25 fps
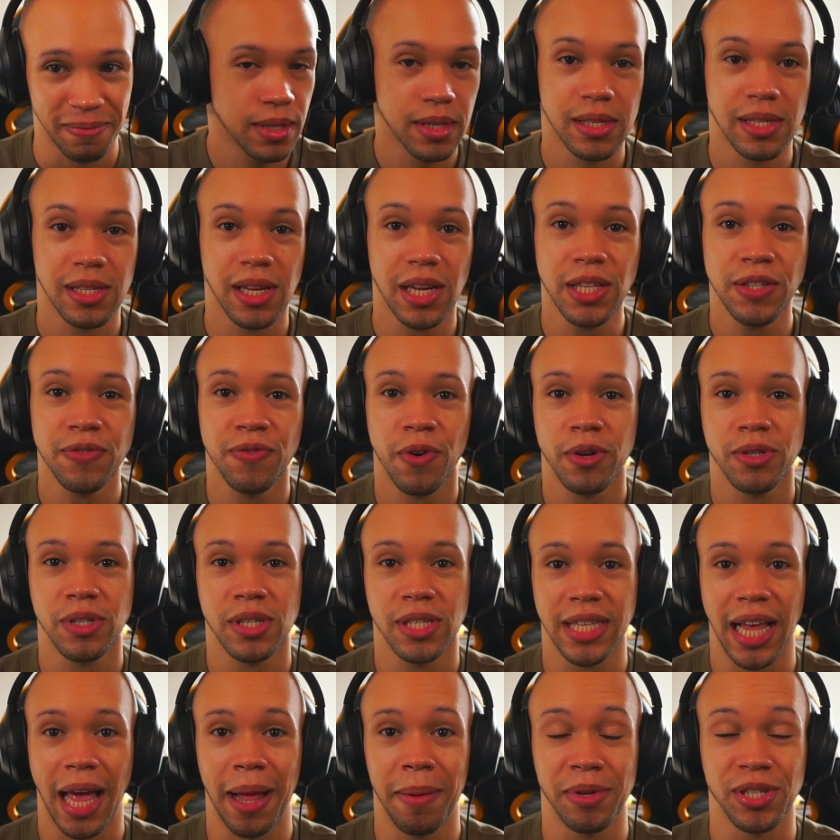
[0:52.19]
So let's first
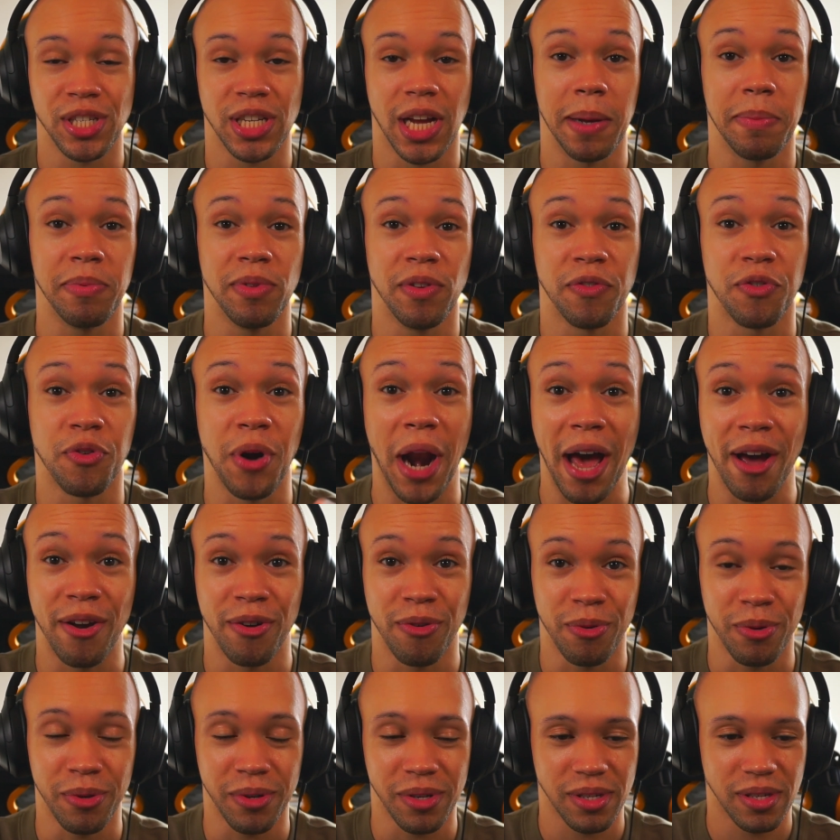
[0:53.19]
establish a couple of ground
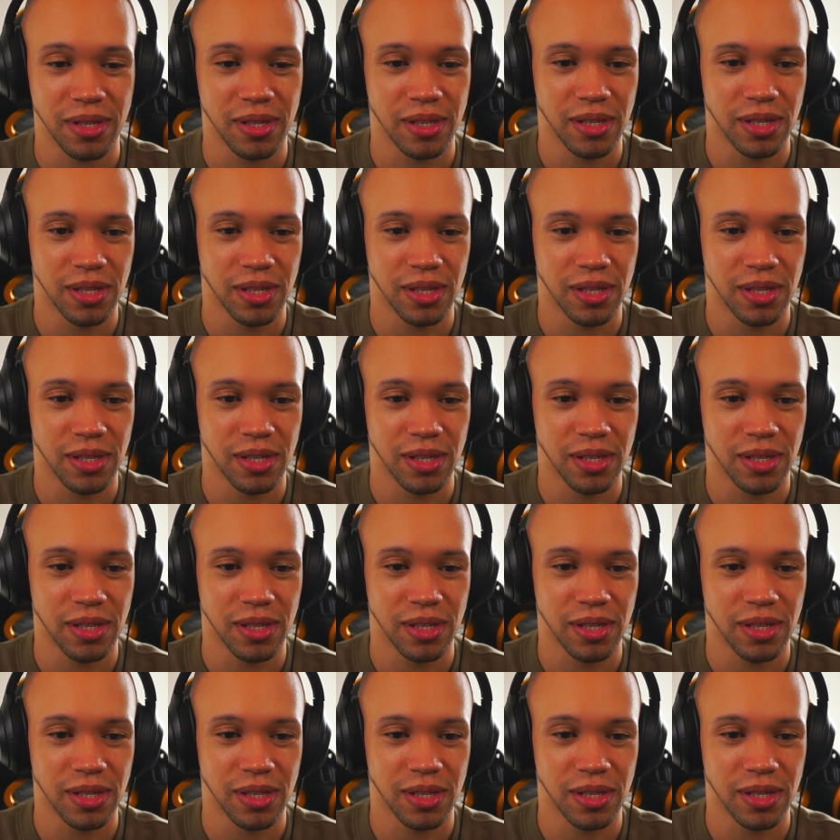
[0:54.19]
rules.